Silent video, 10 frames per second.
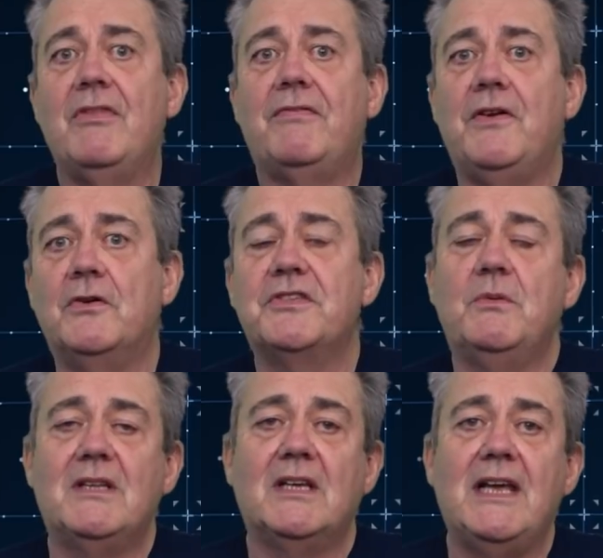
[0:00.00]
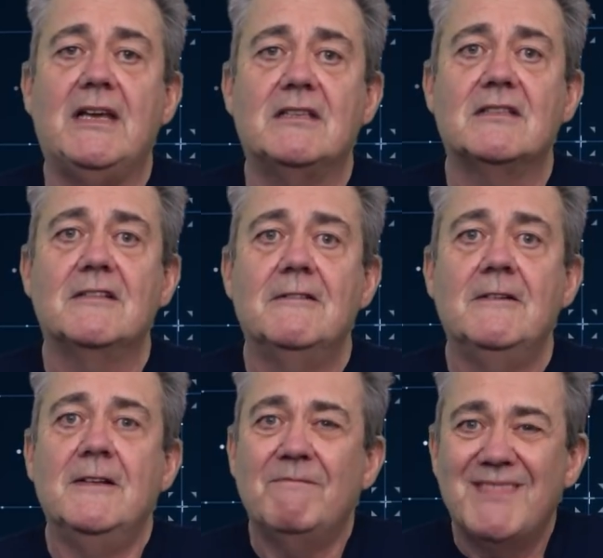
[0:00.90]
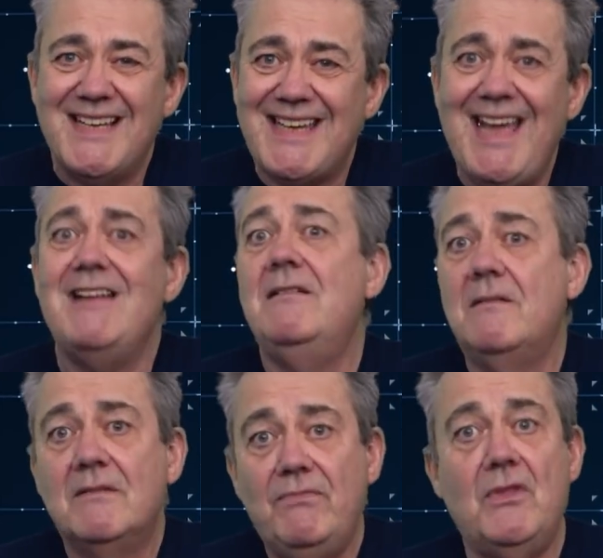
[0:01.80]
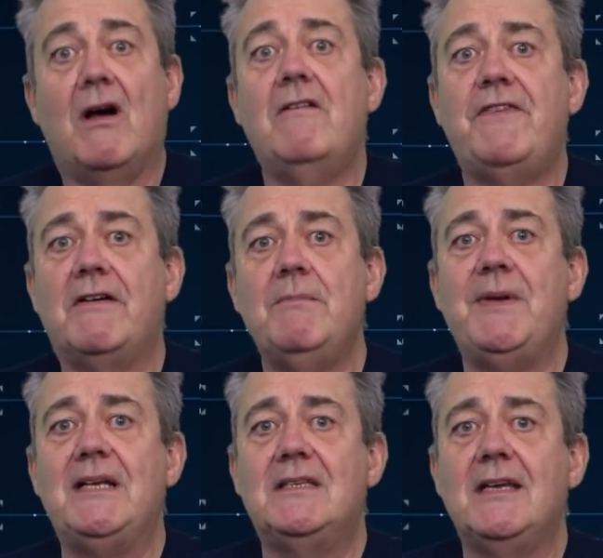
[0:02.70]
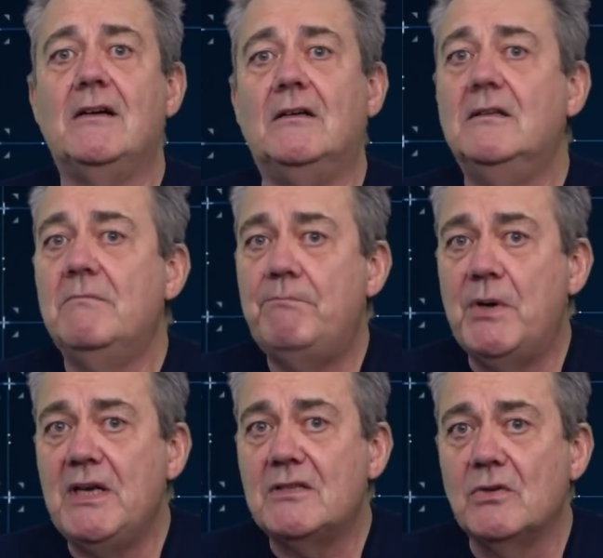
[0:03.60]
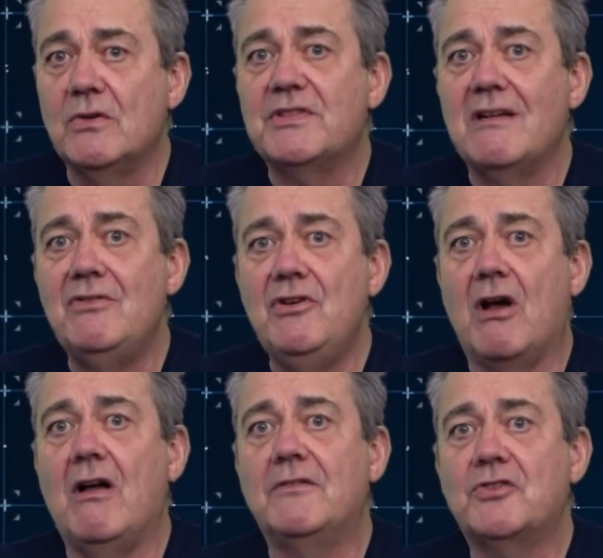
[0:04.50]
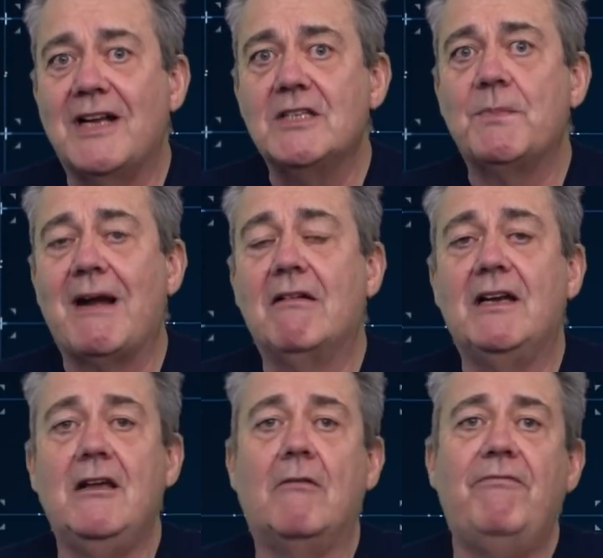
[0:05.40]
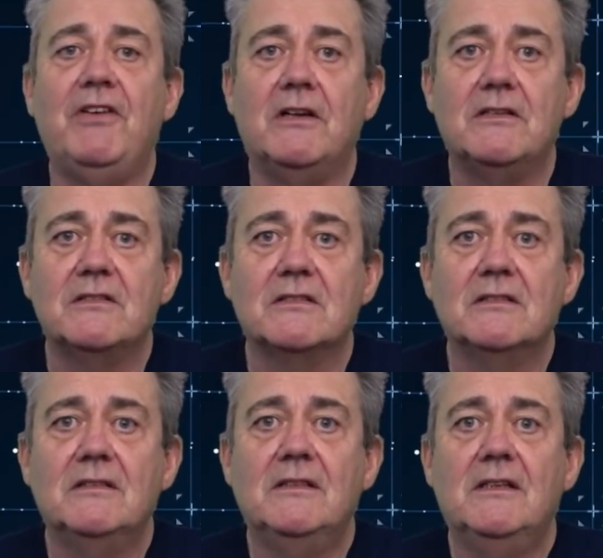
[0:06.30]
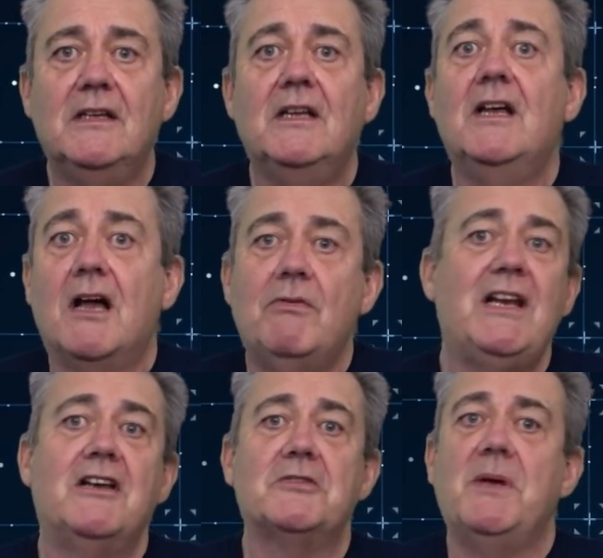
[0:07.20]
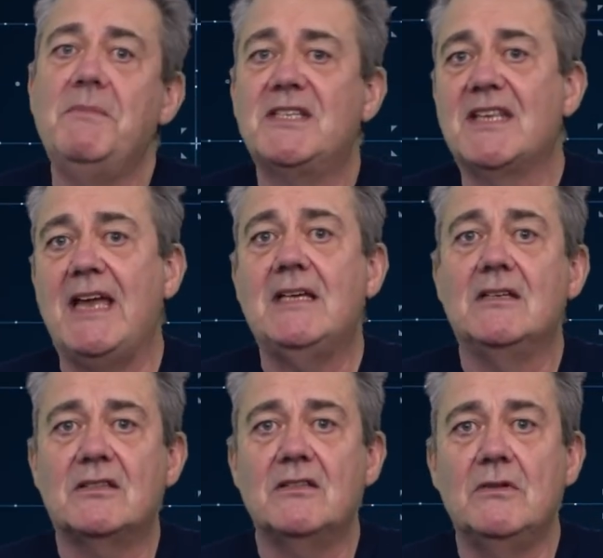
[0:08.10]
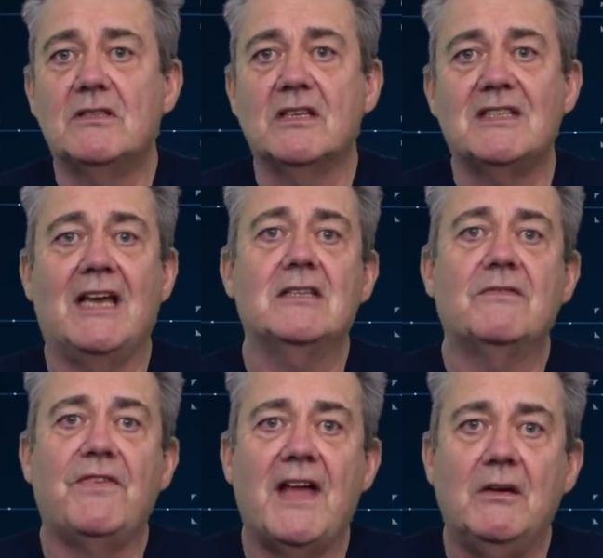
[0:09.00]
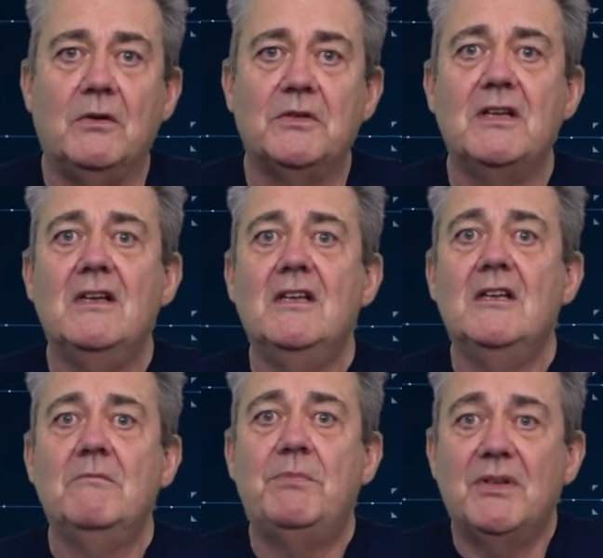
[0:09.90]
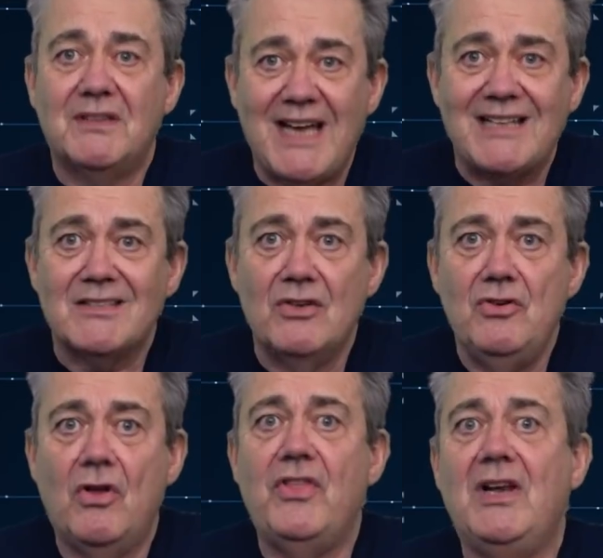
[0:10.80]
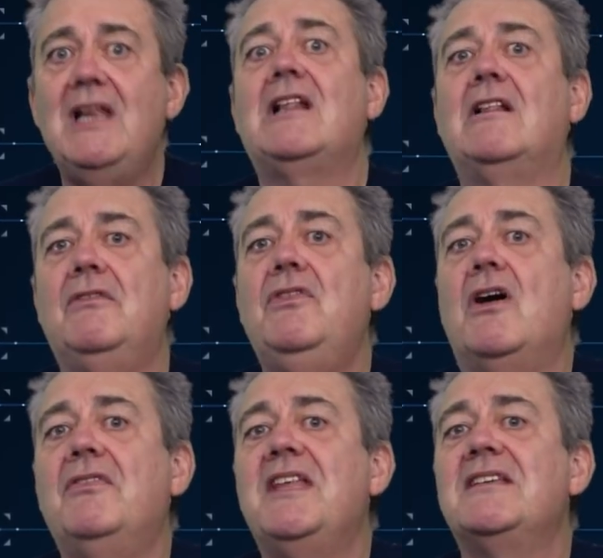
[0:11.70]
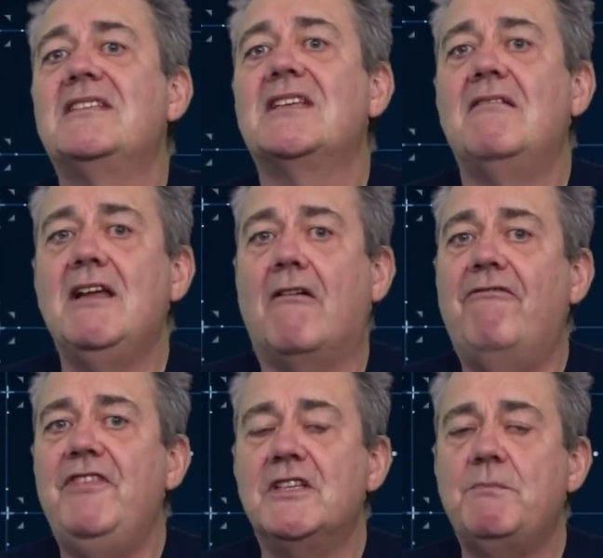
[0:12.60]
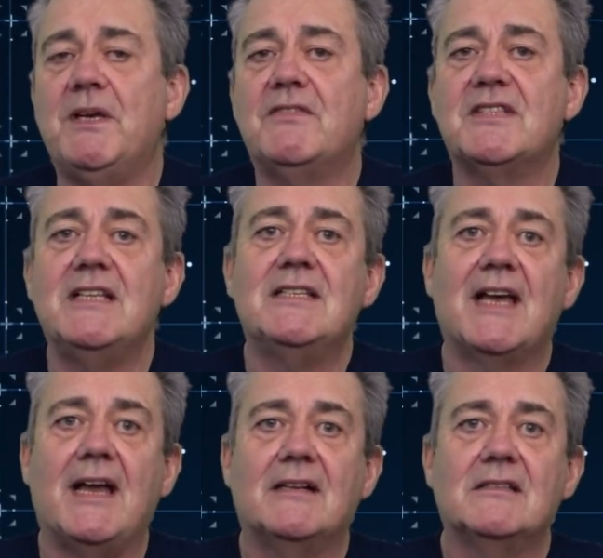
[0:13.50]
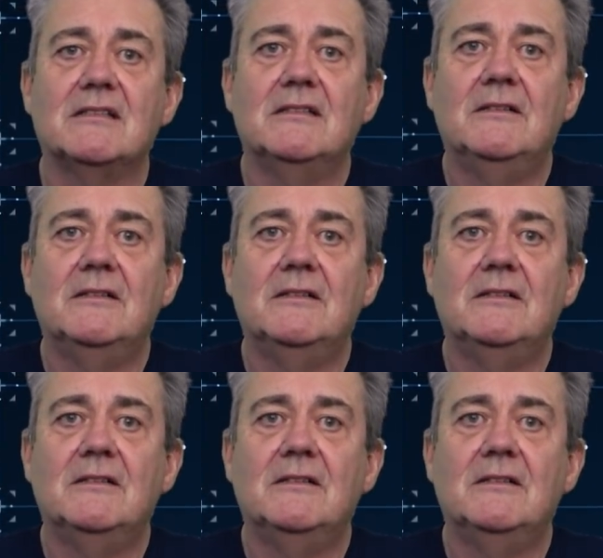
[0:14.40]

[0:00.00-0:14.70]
the filter with a list. Again, not a very big deal, but it's also not transparently obvious. I realised my mistake as soon as the test failed, but that's another little, not necessarily obvious bit of syntax.